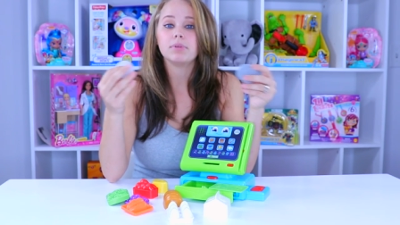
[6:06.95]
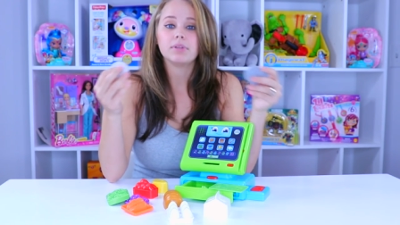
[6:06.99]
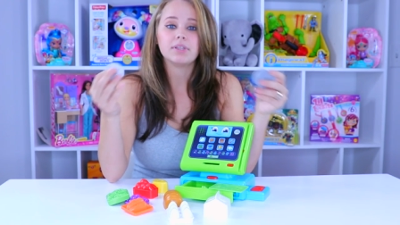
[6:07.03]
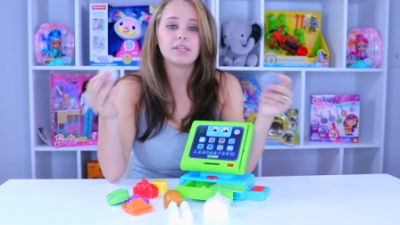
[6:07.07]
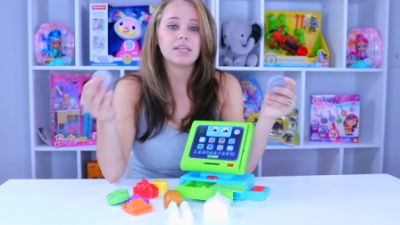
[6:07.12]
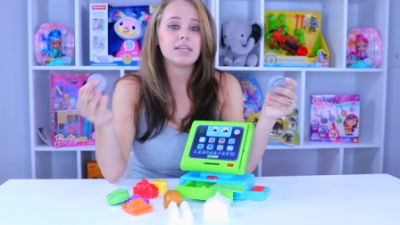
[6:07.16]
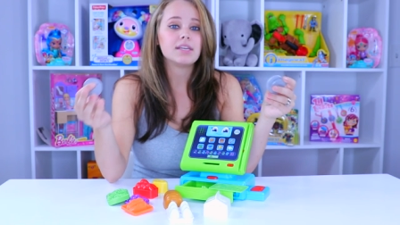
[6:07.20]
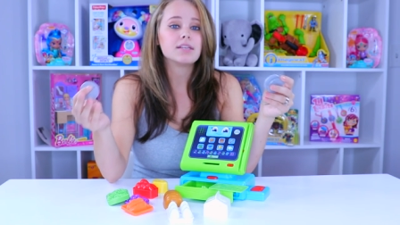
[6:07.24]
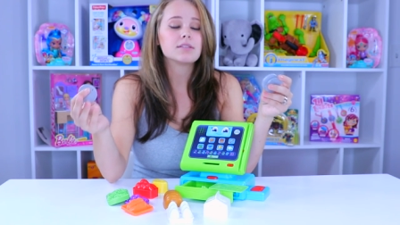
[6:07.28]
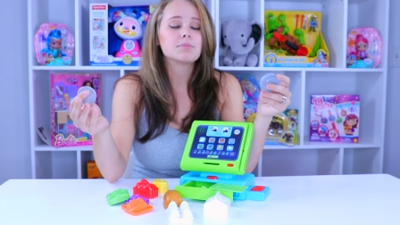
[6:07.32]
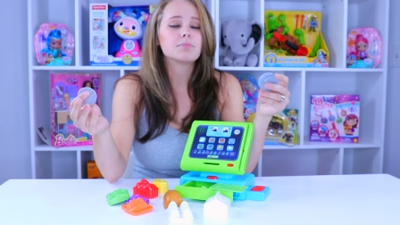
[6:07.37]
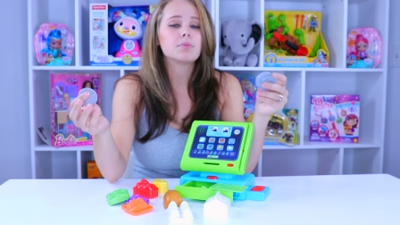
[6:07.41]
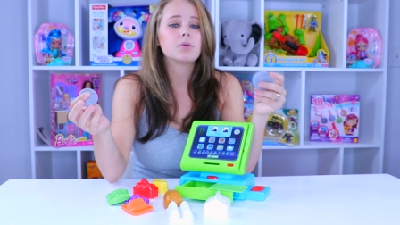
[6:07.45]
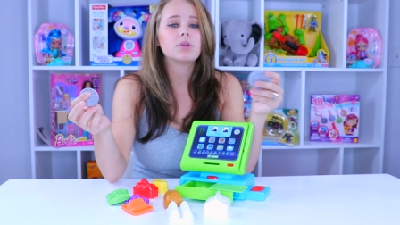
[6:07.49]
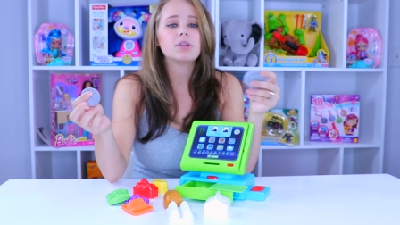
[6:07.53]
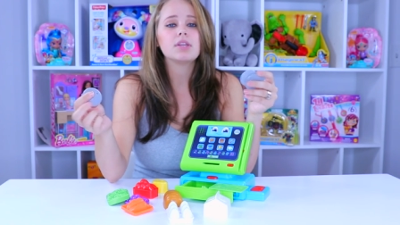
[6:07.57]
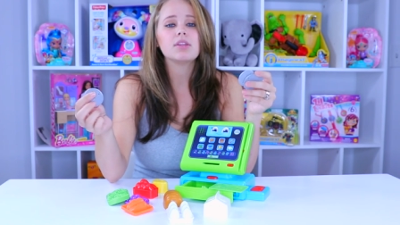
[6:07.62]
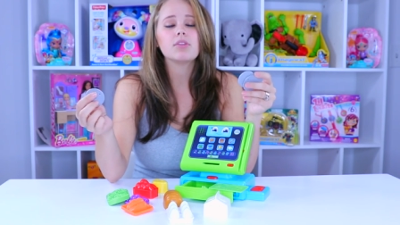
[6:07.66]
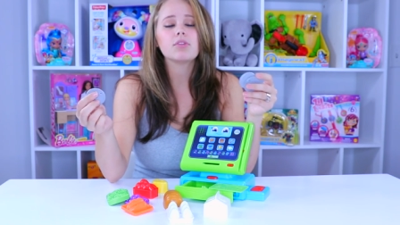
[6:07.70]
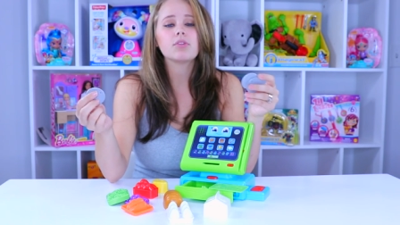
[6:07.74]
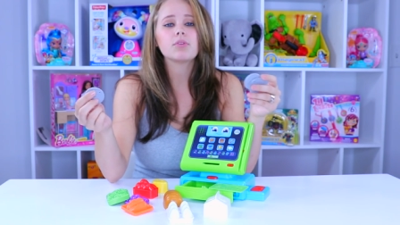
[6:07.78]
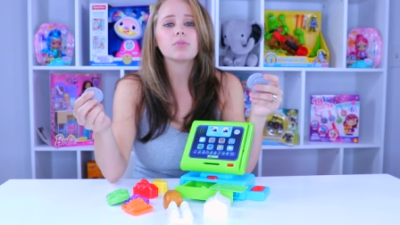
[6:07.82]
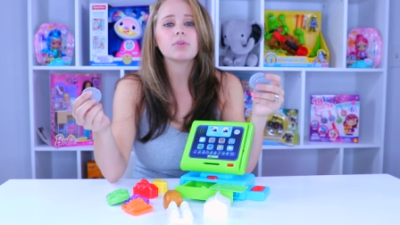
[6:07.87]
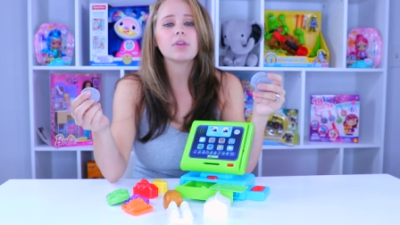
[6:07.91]
please
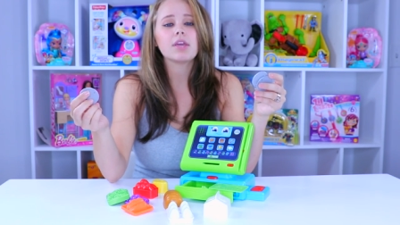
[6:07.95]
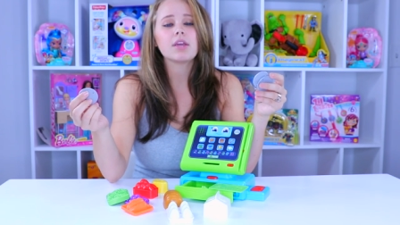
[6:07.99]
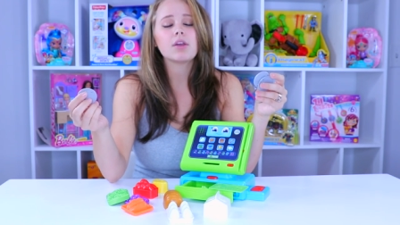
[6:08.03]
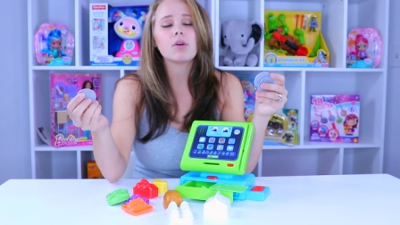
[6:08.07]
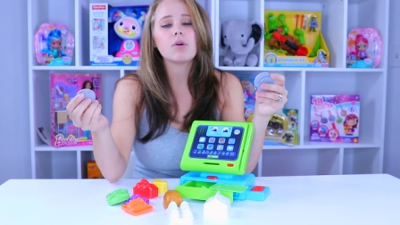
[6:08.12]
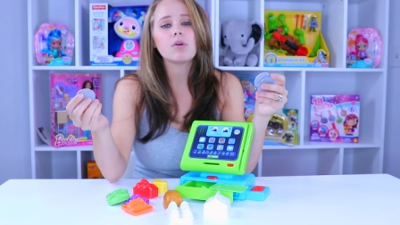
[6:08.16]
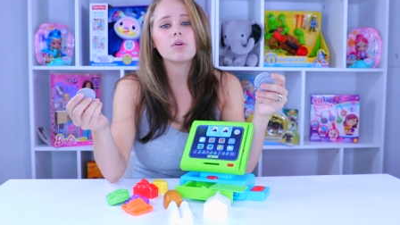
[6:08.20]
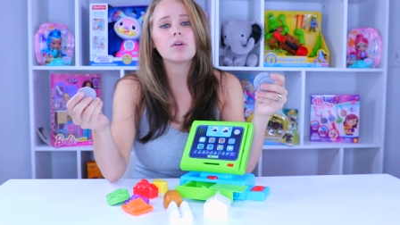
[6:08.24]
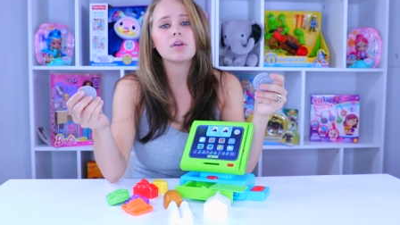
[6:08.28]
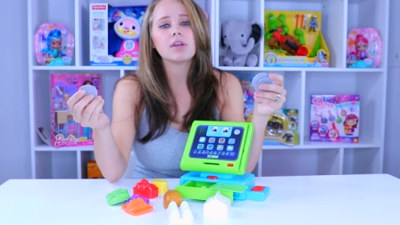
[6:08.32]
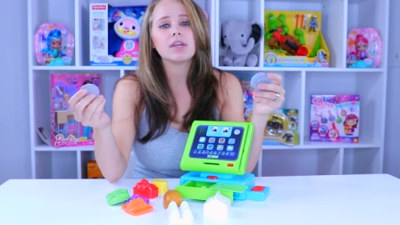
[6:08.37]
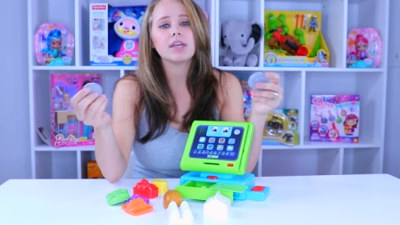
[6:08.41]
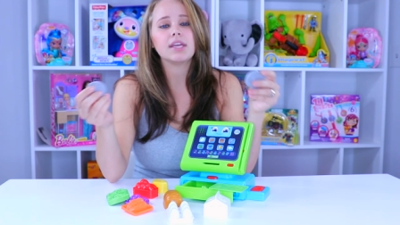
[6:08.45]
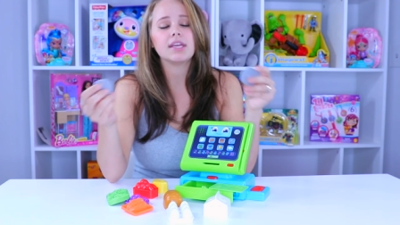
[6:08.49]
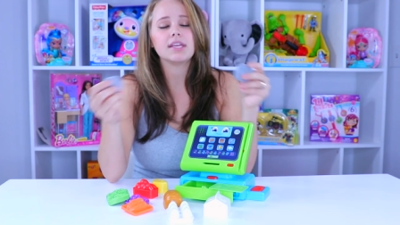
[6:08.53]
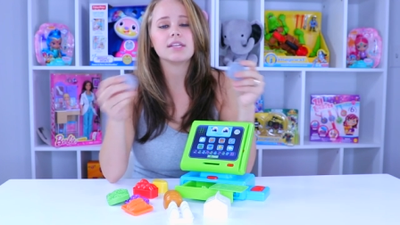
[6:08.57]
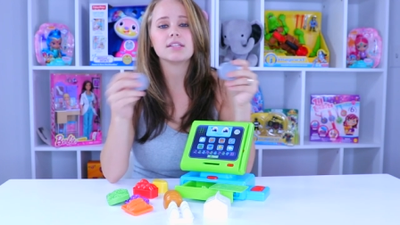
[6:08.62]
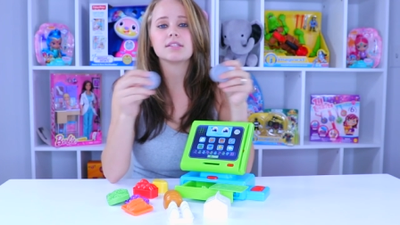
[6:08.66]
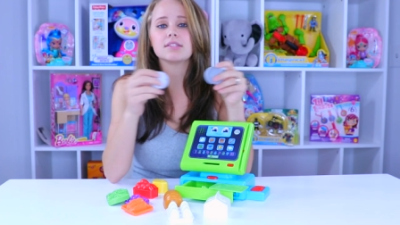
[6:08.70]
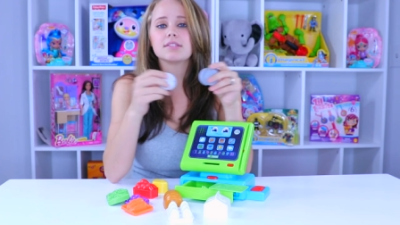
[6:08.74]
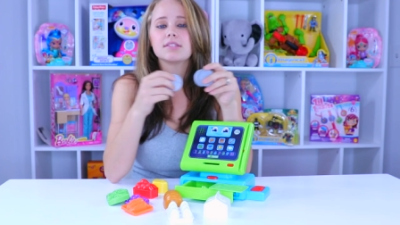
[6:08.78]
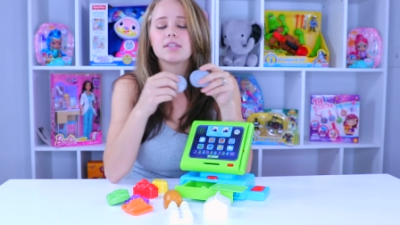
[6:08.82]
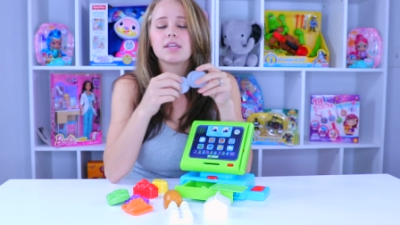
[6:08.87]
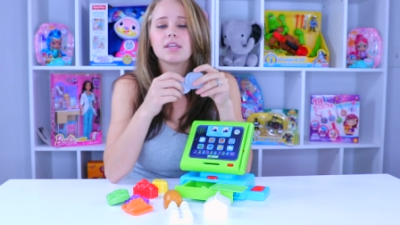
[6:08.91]
put in three
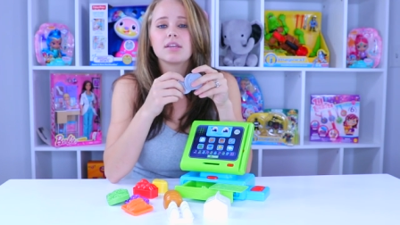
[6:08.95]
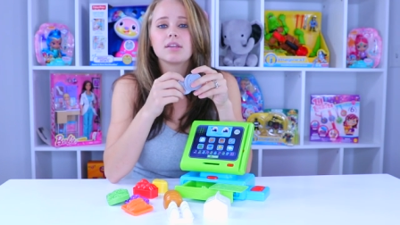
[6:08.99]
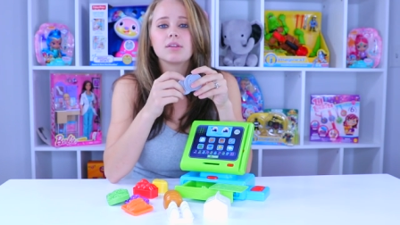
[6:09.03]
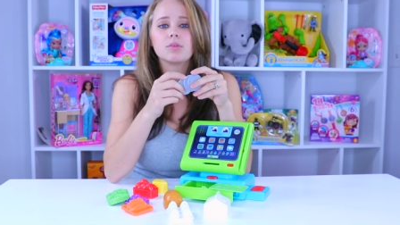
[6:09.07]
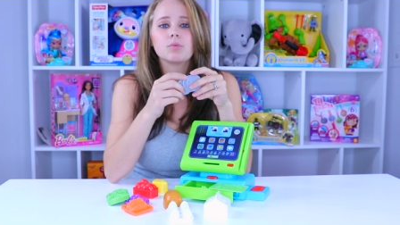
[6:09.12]
coins.